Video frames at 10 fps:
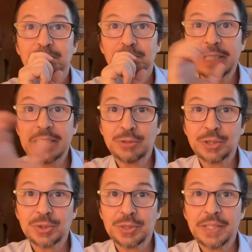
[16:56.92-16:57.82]
mini
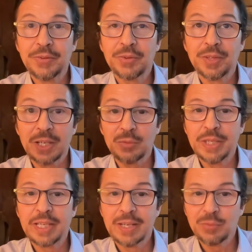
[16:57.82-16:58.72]
retreats, like a
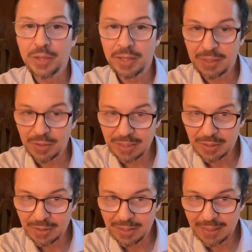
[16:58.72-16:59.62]
weekend where
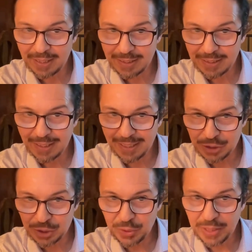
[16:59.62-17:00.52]
I
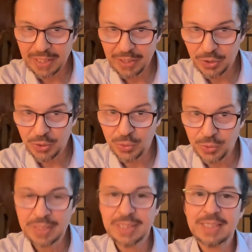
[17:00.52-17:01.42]
train
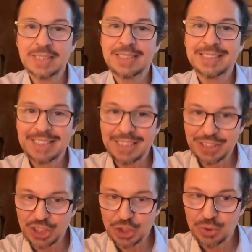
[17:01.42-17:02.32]
you to
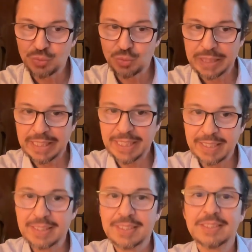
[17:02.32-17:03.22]
just
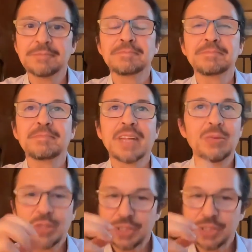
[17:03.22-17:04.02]
read, and